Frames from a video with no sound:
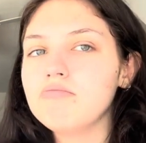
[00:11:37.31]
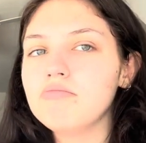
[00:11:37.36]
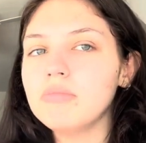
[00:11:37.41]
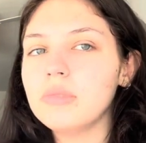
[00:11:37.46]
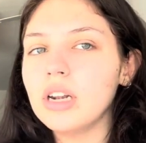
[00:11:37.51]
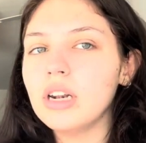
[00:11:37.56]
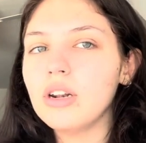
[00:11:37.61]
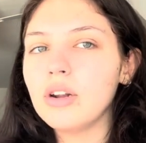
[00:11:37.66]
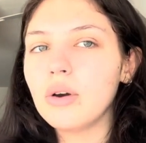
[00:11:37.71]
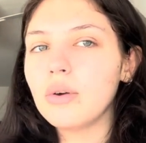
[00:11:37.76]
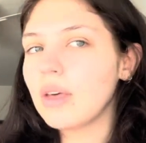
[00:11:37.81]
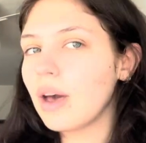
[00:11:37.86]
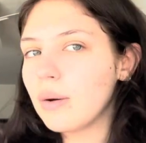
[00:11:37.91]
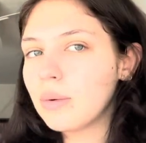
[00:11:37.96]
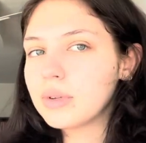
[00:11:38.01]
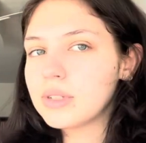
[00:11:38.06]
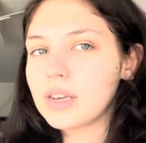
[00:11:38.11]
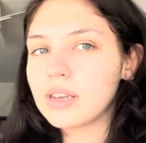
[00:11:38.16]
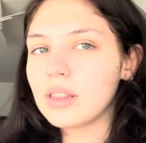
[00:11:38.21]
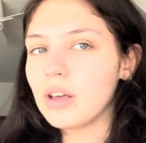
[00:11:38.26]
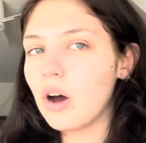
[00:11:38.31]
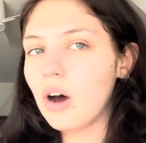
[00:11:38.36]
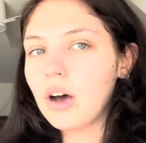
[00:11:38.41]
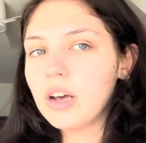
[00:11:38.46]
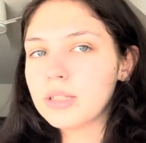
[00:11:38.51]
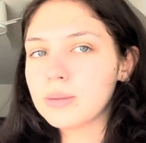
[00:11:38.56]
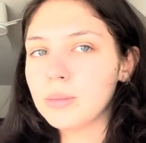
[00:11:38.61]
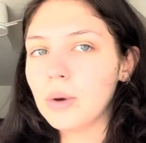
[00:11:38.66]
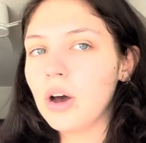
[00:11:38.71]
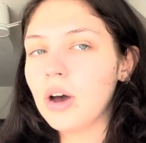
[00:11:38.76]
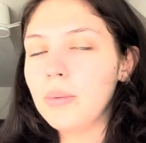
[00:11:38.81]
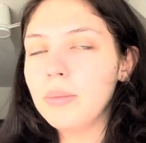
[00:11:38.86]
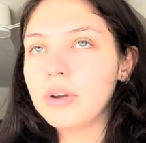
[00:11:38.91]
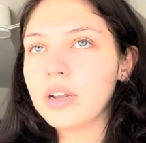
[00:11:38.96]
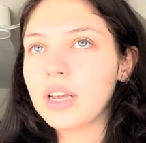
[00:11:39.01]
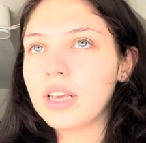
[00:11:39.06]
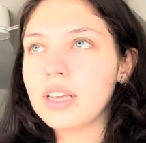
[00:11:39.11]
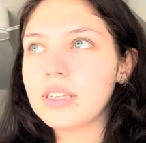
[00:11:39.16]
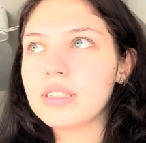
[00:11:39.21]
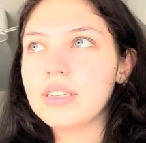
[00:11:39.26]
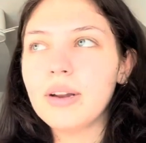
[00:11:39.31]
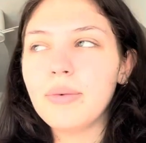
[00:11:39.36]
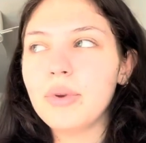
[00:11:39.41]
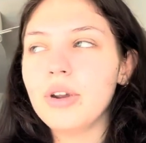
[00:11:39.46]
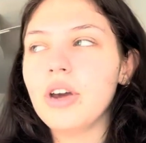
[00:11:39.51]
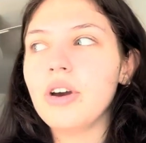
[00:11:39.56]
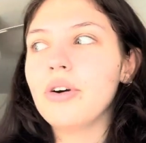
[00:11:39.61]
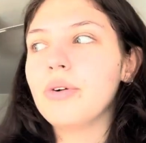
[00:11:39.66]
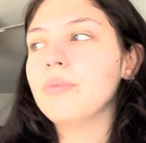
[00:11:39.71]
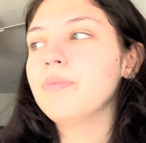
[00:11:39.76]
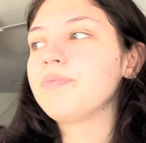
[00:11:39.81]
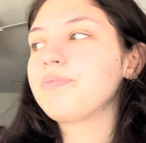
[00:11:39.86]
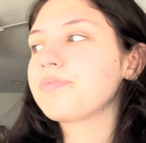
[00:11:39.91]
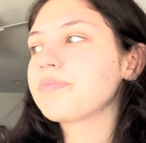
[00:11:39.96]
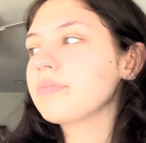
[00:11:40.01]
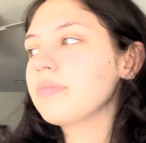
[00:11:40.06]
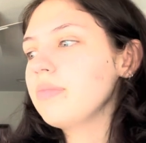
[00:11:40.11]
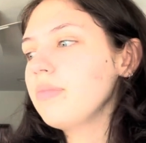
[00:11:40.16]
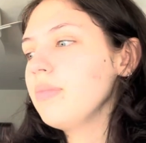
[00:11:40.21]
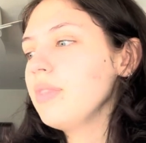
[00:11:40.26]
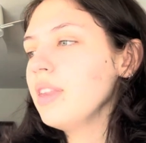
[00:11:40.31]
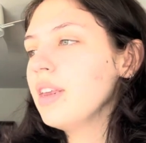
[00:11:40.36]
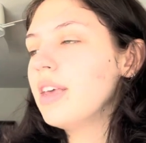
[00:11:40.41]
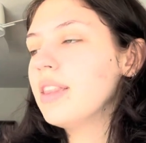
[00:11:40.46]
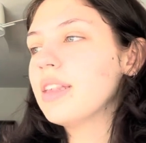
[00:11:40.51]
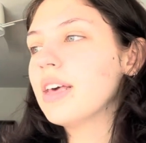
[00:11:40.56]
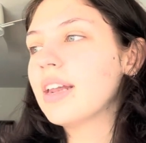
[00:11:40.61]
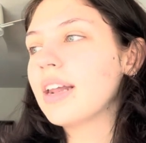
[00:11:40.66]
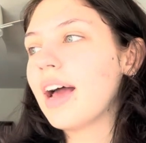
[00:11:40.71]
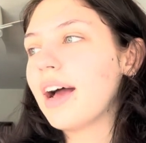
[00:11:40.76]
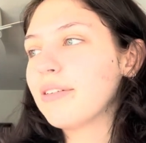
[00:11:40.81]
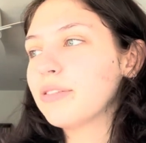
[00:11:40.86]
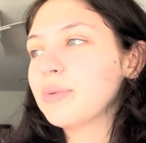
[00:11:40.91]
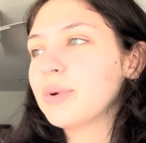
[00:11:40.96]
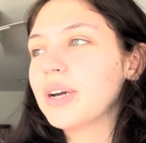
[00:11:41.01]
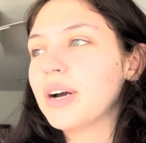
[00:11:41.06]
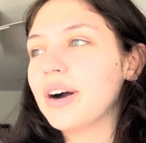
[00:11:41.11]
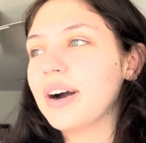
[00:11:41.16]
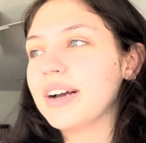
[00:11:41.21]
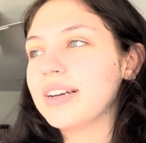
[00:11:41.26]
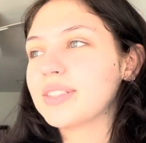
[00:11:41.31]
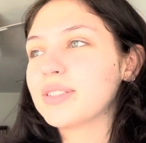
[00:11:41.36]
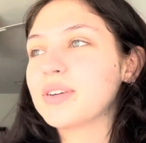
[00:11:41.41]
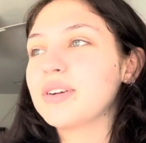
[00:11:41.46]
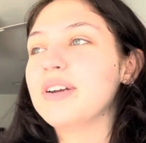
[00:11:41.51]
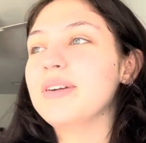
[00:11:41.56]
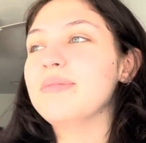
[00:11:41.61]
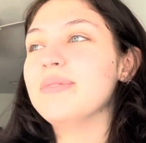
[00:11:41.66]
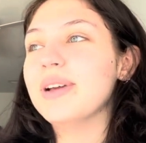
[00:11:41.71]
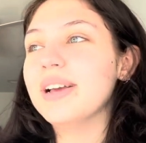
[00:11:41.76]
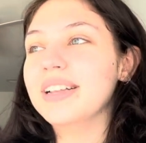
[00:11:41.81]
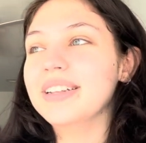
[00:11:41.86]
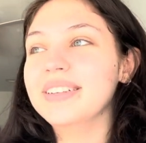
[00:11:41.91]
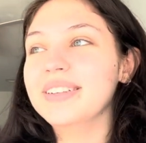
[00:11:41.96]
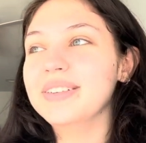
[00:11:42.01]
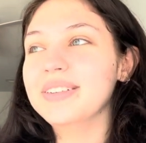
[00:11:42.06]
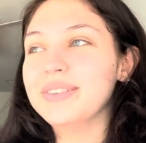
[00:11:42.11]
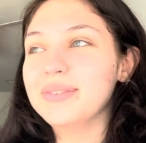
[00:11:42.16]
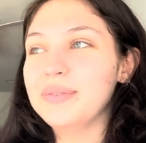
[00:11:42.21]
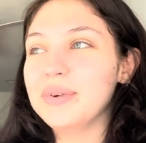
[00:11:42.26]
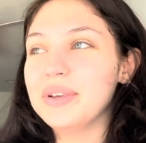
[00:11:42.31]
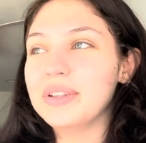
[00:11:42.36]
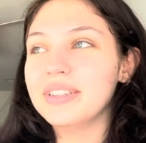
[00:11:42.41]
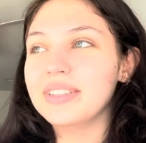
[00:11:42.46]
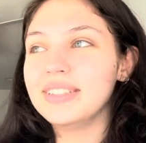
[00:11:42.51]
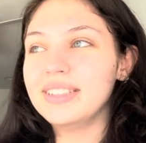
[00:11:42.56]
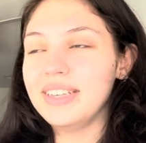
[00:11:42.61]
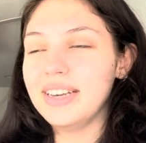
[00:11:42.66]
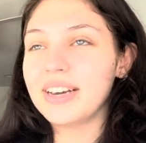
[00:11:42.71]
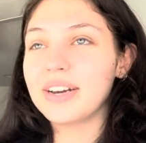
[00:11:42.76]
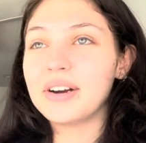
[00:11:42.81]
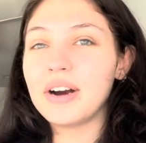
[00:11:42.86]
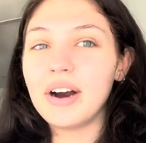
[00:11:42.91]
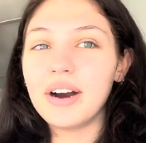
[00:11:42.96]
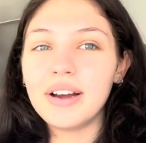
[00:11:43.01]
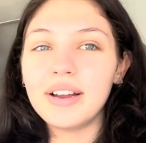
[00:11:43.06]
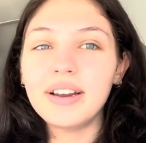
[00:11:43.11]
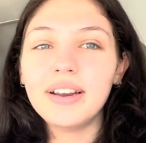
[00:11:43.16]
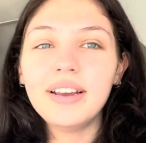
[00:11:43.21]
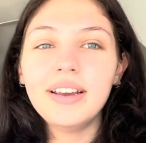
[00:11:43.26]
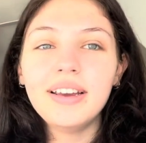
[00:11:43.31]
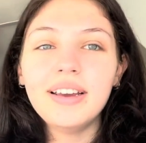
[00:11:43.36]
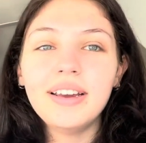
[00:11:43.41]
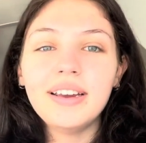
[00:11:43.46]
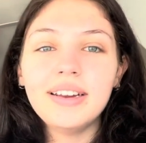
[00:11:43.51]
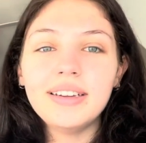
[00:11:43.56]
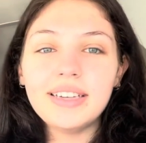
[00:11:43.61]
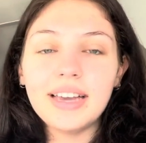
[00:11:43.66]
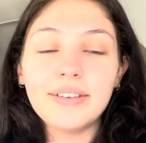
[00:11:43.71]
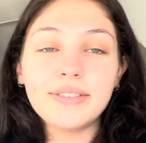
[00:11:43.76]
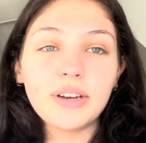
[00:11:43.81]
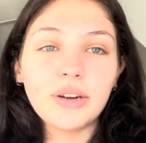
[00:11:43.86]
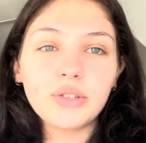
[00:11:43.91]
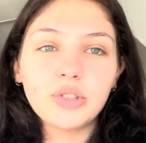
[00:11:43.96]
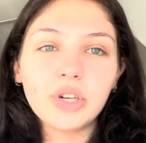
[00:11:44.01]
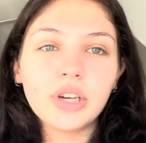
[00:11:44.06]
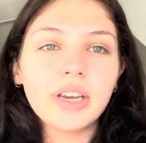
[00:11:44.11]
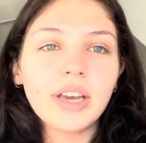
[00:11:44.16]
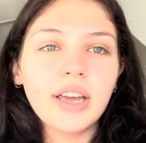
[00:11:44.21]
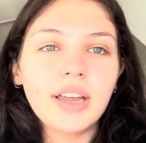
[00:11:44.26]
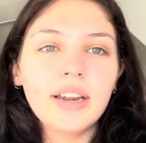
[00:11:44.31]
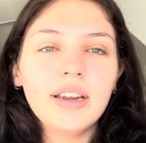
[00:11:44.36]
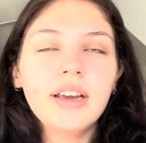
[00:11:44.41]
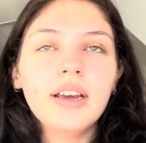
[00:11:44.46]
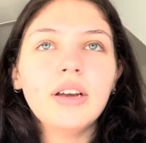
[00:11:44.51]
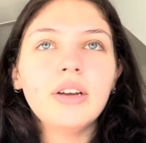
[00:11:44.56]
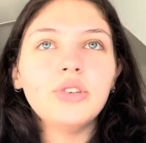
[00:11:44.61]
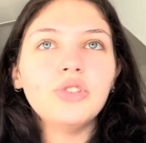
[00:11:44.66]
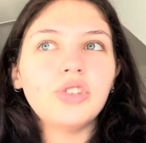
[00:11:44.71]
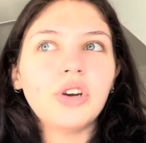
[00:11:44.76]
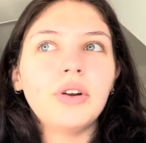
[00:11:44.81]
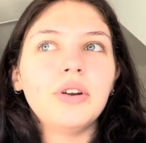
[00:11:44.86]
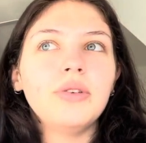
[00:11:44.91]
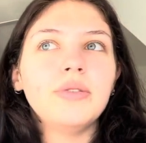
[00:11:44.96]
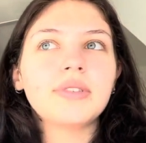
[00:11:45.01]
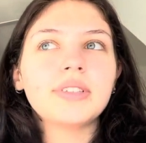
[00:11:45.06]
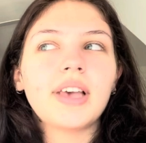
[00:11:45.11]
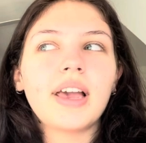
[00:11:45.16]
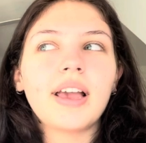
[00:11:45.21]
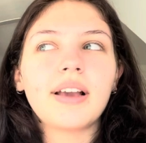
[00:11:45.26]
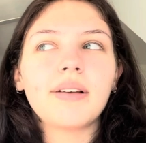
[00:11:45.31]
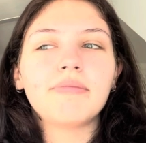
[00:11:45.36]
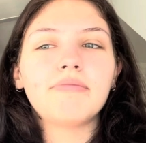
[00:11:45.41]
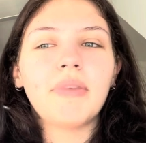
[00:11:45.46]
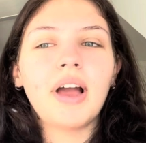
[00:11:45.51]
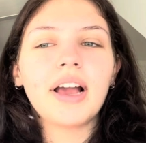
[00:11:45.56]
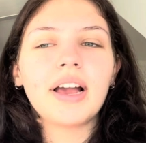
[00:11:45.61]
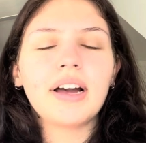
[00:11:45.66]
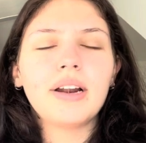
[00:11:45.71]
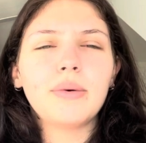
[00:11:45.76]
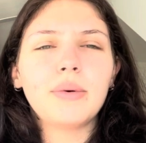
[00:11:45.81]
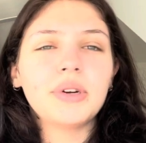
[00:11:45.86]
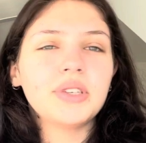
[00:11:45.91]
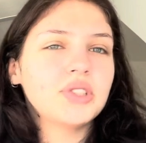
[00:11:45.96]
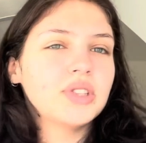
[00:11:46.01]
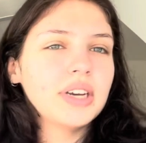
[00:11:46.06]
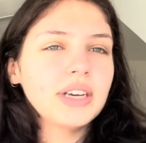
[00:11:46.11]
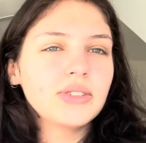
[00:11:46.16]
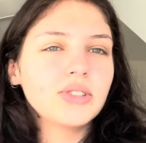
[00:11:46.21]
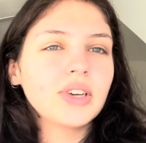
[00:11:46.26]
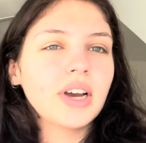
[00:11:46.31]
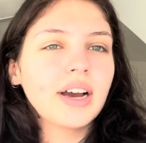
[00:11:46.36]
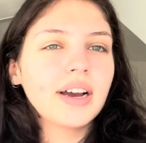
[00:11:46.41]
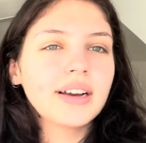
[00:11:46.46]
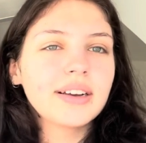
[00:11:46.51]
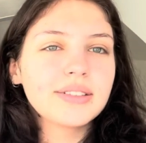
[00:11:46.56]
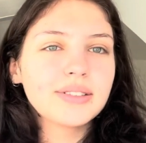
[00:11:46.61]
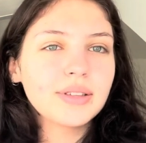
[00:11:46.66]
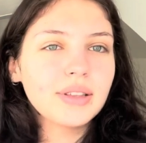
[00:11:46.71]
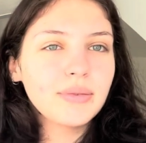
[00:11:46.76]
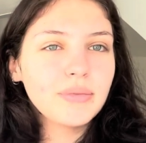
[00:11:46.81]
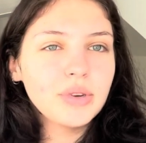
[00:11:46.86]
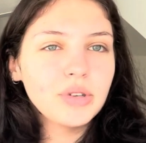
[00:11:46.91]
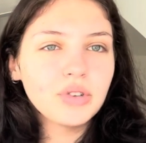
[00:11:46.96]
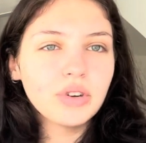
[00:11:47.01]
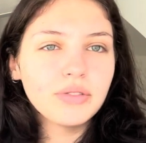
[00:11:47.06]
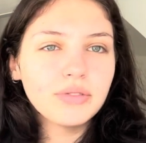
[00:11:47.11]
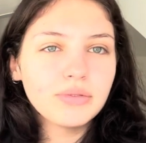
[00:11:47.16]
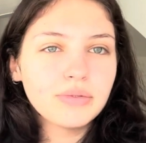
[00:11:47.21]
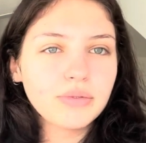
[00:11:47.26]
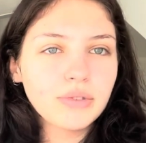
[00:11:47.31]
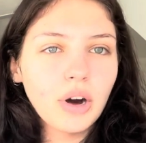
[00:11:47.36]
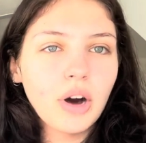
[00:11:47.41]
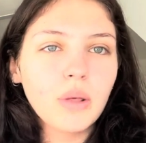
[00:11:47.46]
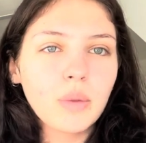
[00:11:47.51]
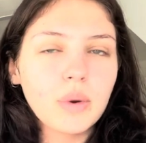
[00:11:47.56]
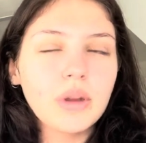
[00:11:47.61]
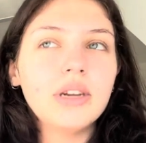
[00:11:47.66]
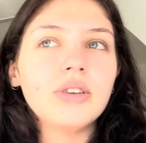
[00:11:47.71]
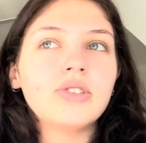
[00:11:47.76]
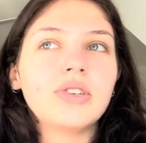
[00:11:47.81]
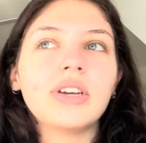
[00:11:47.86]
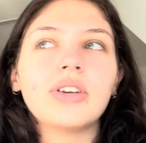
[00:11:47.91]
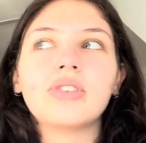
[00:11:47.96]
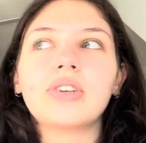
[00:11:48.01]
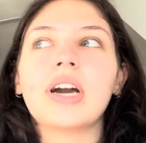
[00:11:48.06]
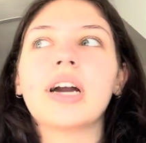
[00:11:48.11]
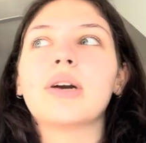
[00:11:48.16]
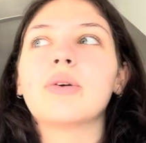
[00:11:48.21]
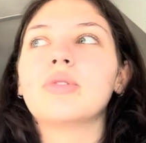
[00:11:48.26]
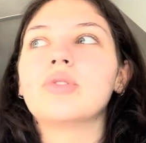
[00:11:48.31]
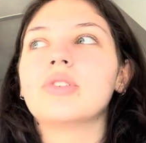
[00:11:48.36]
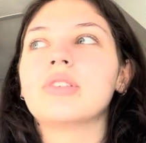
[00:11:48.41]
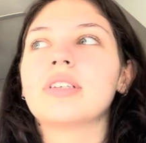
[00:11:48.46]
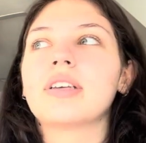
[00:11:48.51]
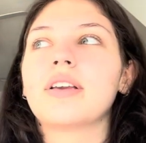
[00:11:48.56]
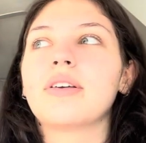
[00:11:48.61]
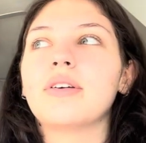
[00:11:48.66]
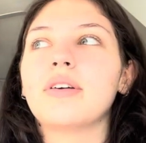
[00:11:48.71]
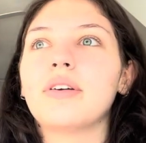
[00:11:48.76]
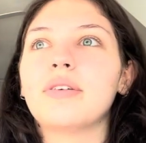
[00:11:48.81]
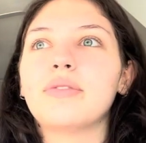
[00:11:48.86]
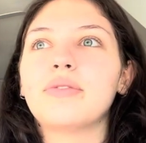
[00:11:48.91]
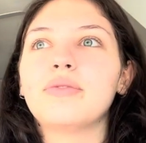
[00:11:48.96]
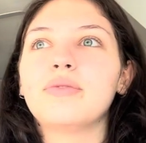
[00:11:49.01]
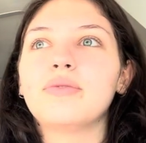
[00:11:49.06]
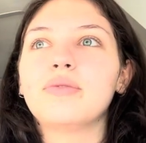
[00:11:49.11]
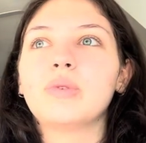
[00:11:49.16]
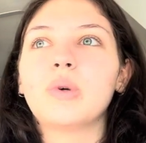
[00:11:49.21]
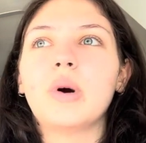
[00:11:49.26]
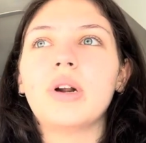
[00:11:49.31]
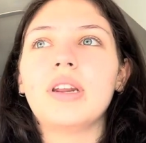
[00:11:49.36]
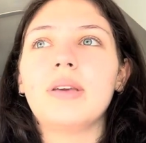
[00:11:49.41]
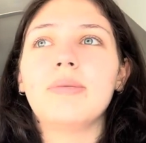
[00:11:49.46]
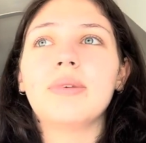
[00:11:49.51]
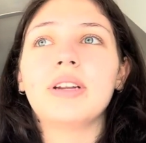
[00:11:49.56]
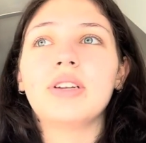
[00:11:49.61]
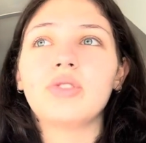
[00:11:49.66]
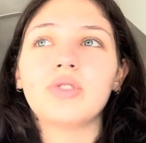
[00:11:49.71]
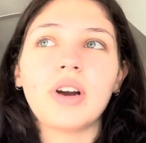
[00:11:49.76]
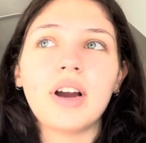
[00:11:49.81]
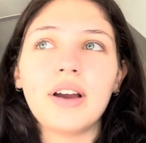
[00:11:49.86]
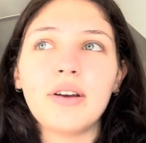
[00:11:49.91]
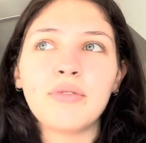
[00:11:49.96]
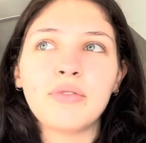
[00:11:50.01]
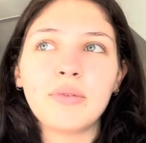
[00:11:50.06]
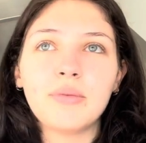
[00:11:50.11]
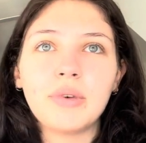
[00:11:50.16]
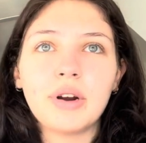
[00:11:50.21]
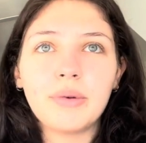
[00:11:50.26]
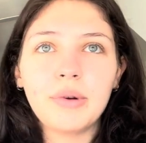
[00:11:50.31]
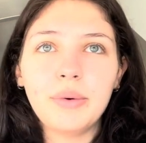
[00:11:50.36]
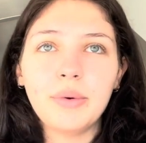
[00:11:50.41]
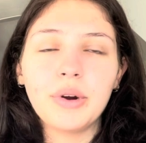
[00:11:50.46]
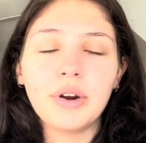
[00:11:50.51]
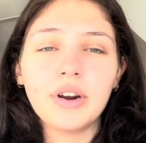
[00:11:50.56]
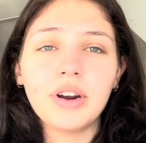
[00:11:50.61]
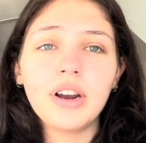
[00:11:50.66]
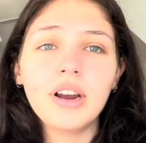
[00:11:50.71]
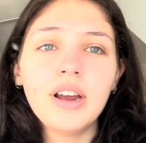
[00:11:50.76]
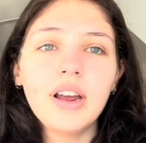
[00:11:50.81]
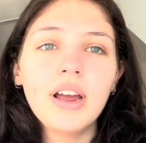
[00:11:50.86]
Didn't know that was like the hot spot, but I guess now we know. And then after we got ice cream and we, Zia got Dave's Hot Chicken, Johnny was like, I kind of want Shake Shack. So then we drove all the way to Shake Shack, which is like a 20 minute drive from where we were.